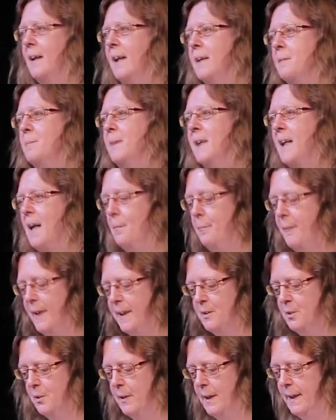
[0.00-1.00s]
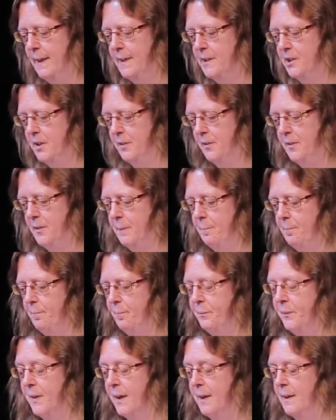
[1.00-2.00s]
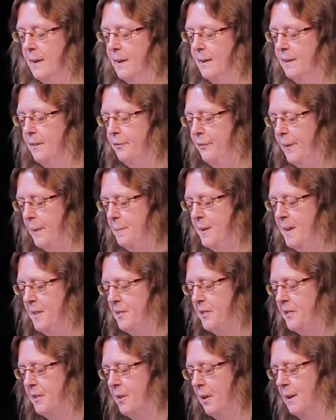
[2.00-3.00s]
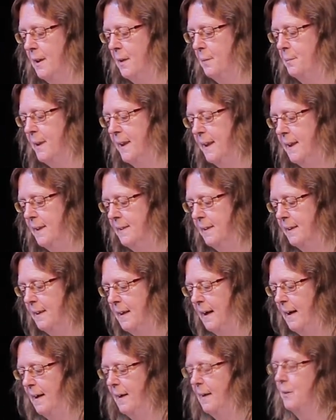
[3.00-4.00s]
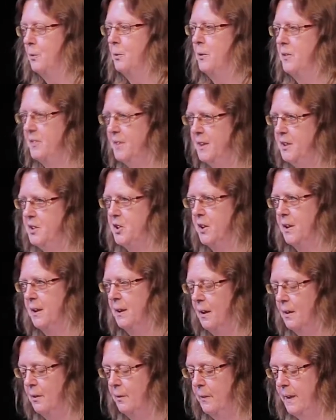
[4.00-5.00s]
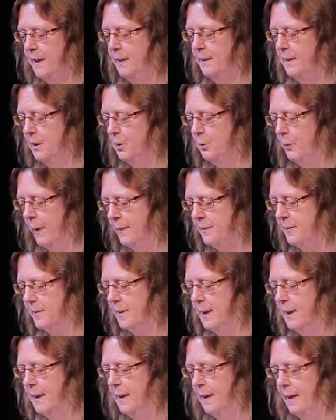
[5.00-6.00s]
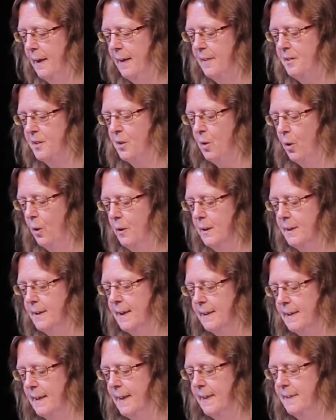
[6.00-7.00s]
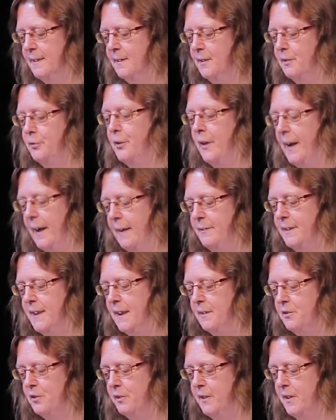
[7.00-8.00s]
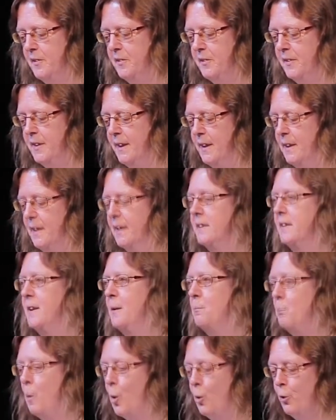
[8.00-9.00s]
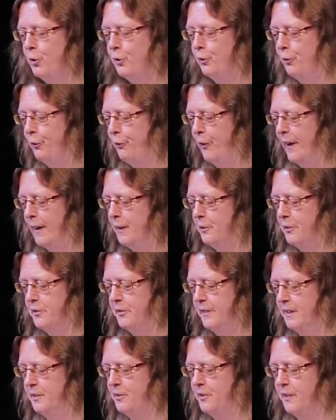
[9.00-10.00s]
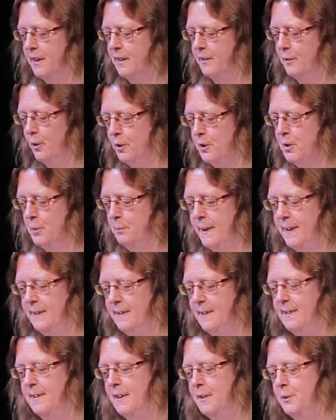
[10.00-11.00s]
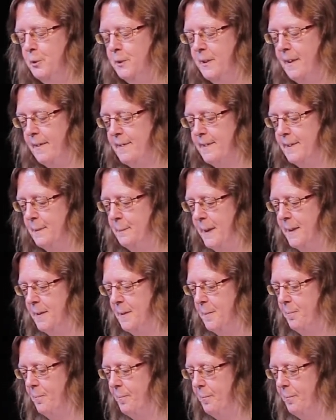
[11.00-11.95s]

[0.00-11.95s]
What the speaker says: Let me come back to Galatians. The feminist scholar Brigitte Kahl, who is teaching now in the US, has called that letter, for evident reasons, the most phallocentric document in the New Testament.